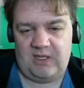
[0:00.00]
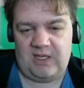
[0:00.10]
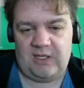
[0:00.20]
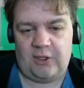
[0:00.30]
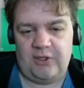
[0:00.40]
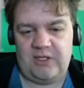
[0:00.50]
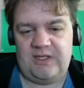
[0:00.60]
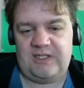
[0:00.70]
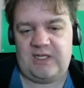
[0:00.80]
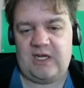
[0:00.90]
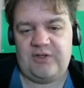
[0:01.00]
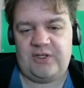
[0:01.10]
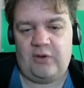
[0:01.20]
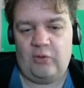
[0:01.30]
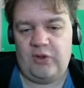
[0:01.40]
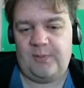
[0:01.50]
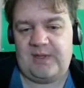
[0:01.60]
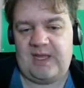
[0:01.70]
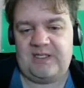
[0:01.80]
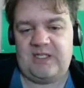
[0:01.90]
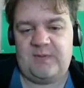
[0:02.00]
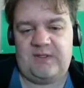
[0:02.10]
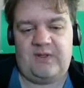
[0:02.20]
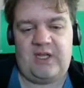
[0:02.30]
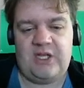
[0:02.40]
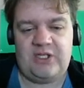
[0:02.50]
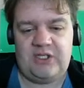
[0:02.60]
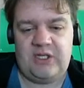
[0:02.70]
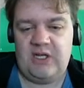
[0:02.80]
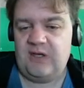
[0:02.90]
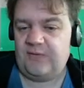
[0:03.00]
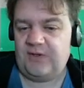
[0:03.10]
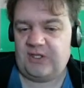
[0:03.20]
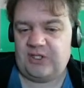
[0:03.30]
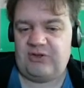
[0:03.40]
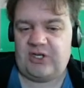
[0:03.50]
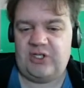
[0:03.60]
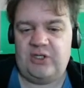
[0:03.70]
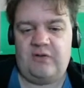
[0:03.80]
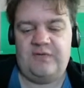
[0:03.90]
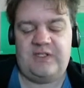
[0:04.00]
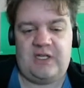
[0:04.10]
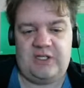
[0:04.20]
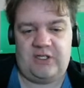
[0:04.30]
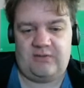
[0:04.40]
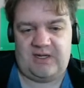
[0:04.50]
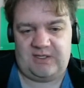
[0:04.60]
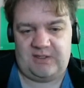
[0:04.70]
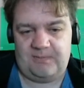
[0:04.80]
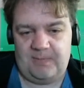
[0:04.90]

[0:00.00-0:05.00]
Encoded in this cartridge are all the plans and specifications for the construction of the star generator.